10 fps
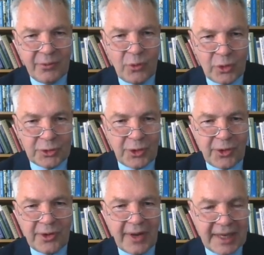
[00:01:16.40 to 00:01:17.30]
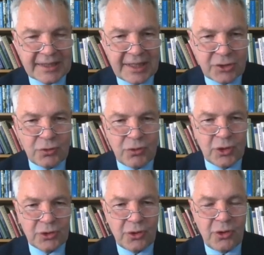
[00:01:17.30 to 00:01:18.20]
water, access to
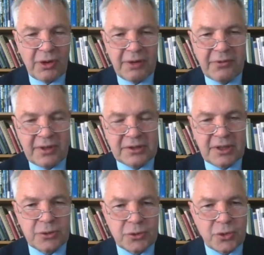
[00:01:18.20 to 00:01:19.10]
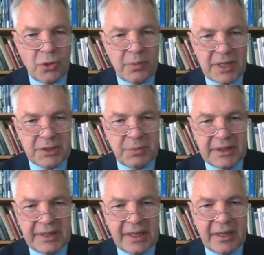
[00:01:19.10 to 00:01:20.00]
water or infrastructure so much,
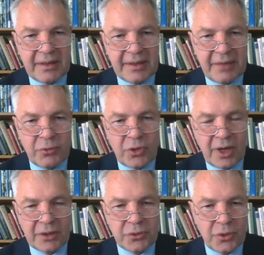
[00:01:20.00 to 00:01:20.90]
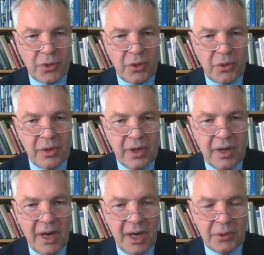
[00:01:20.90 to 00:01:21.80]
but they would like to know
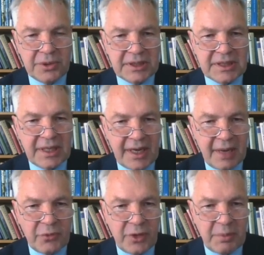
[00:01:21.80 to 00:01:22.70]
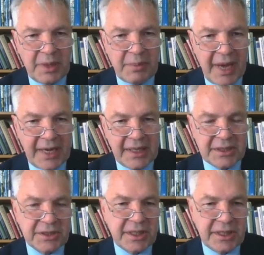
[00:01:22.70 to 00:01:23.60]
how this dam will be
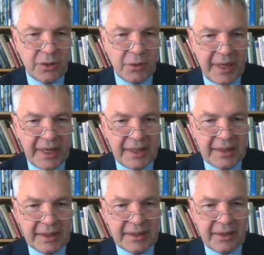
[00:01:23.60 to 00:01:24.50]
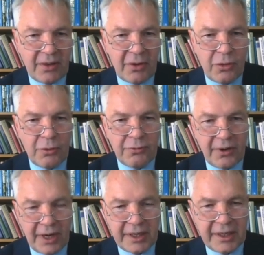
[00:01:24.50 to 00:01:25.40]
managed in the way that there are no
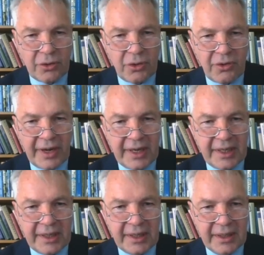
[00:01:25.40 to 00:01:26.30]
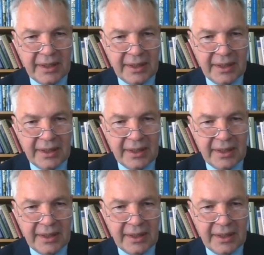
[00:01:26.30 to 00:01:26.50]
flooding or any